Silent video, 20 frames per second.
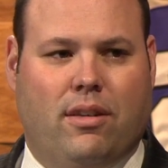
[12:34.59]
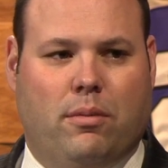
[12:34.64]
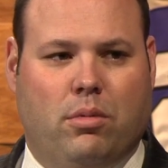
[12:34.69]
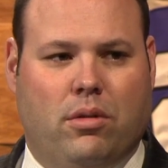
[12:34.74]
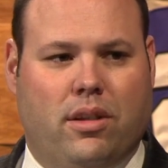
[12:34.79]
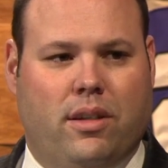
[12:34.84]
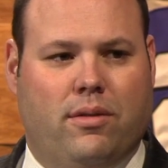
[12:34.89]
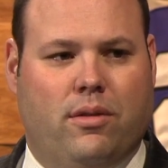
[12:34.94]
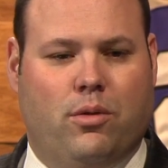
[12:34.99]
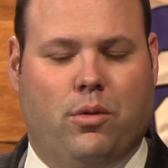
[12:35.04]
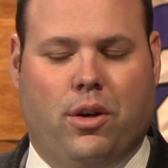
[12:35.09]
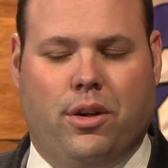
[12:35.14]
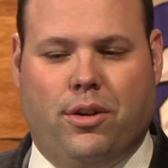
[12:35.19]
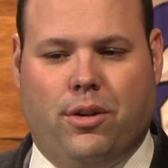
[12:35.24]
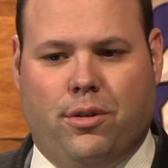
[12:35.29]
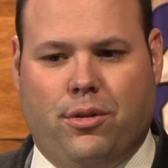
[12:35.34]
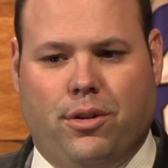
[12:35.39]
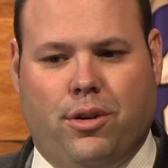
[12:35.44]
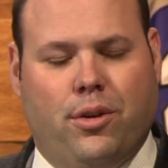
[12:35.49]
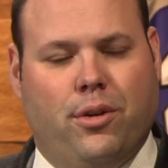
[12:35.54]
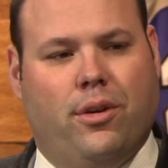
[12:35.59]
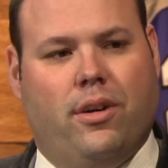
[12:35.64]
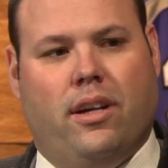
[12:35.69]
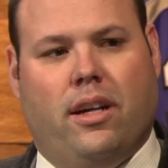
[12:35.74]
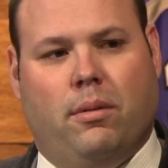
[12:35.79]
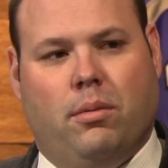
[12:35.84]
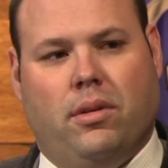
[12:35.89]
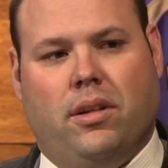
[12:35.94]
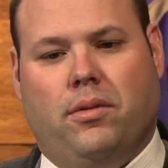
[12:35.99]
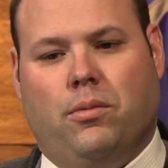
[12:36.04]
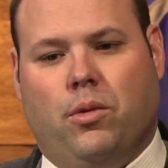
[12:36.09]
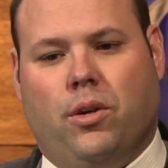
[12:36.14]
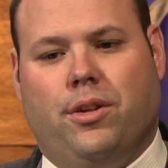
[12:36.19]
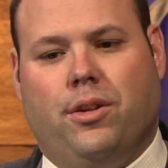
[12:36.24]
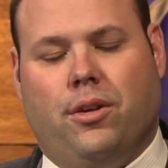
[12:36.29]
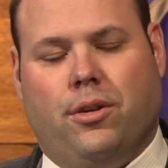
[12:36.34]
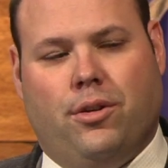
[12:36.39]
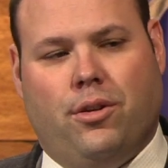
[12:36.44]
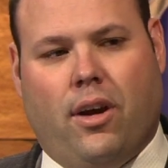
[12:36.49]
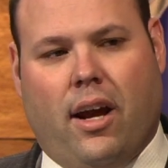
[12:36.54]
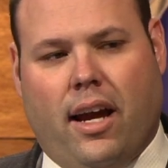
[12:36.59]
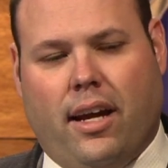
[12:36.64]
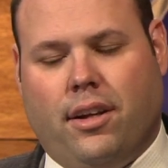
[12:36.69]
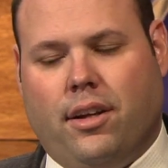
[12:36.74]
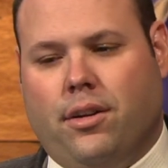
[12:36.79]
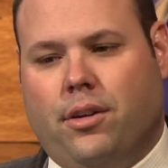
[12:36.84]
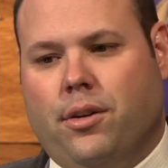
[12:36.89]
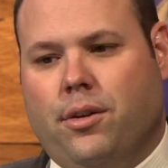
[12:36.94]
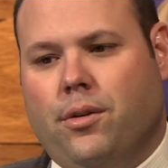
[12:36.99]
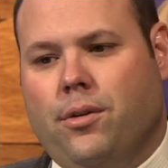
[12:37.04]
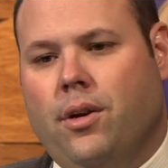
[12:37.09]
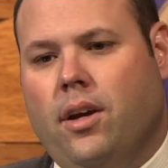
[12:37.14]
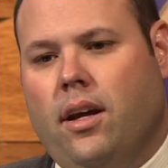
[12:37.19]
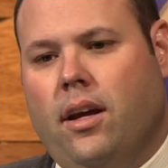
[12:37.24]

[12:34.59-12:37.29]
I believe in what they're doing. I believe in what they're trying to do.